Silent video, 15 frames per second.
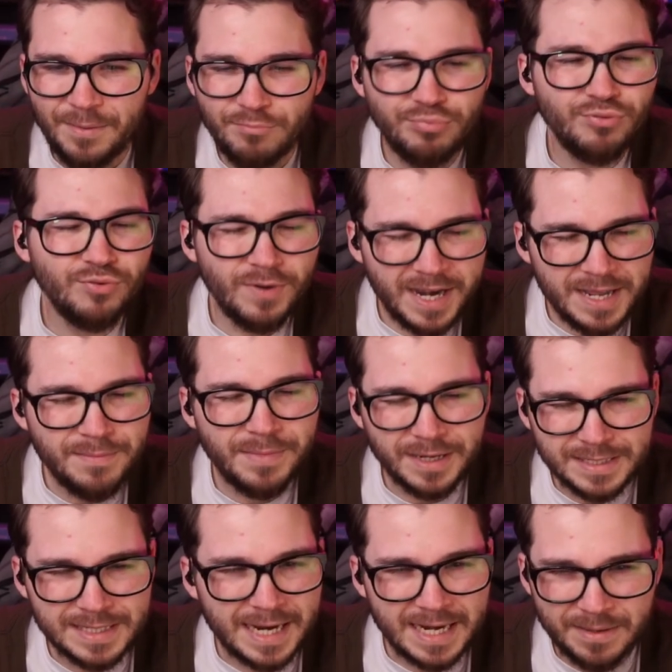Pretty
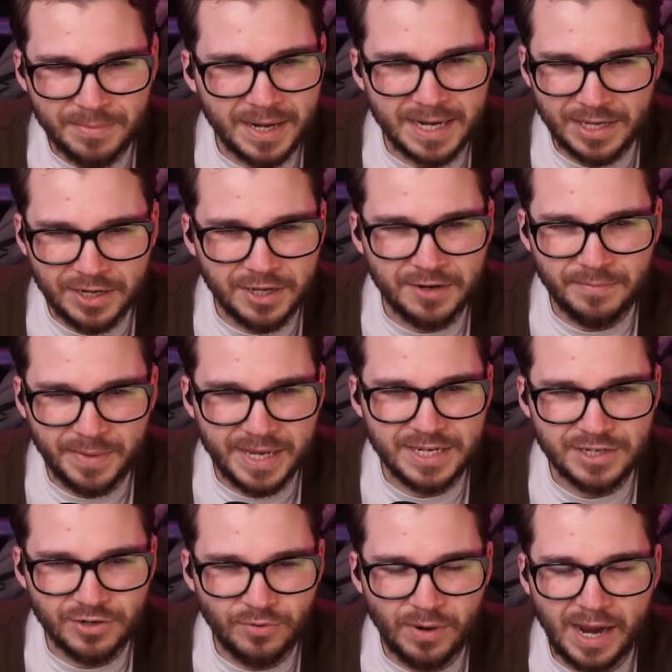much anybody could have made
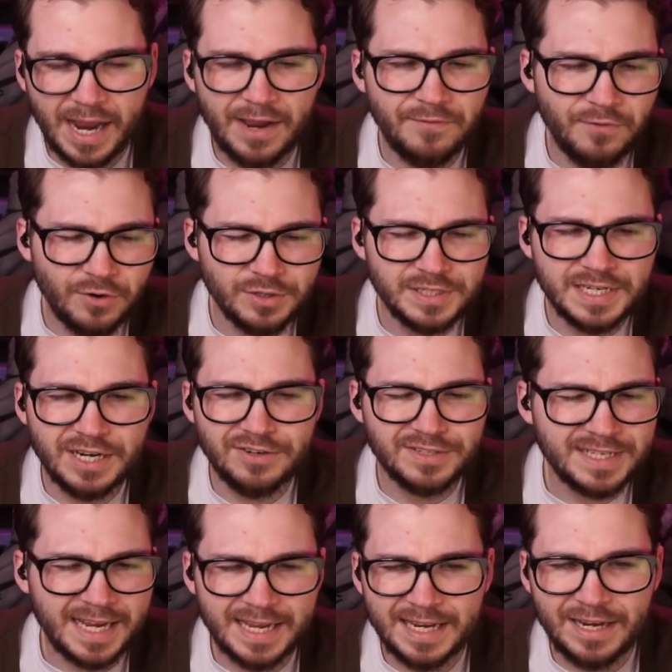you cry. First year,
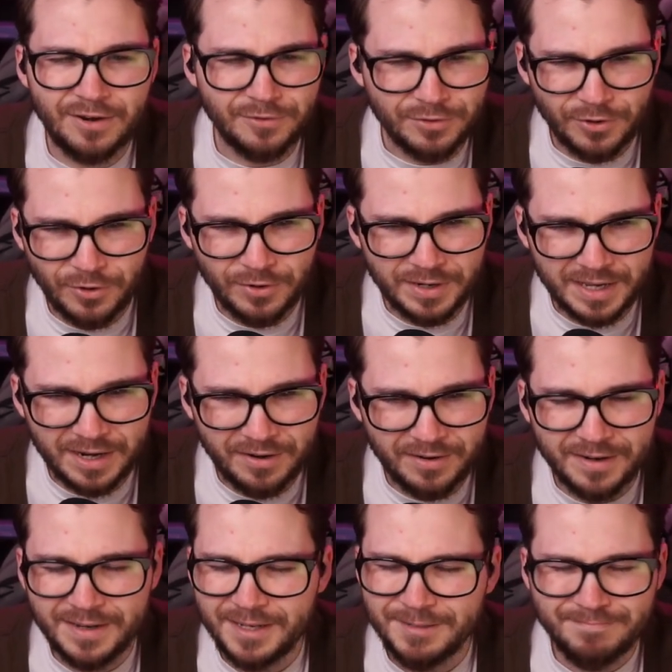second year, third year.
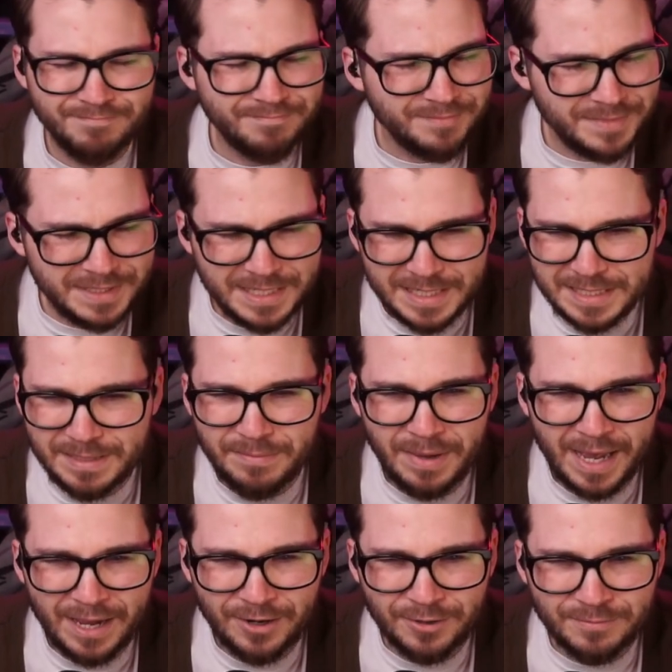Doesn't
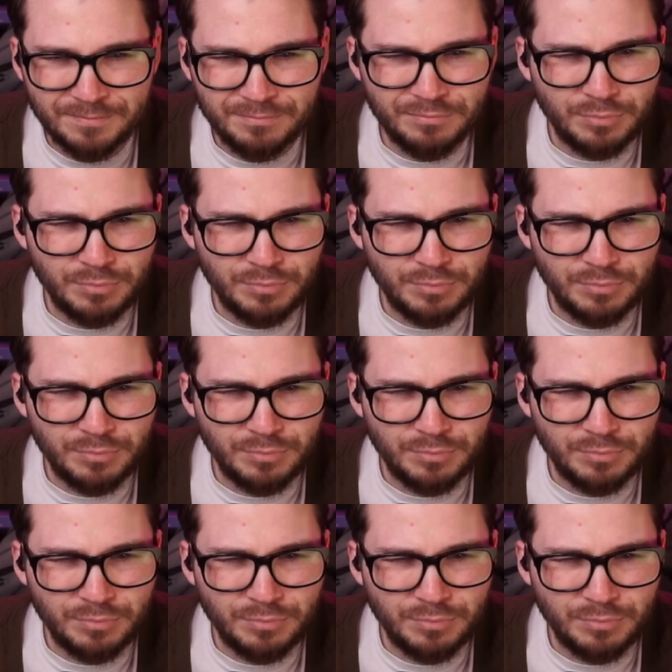matter.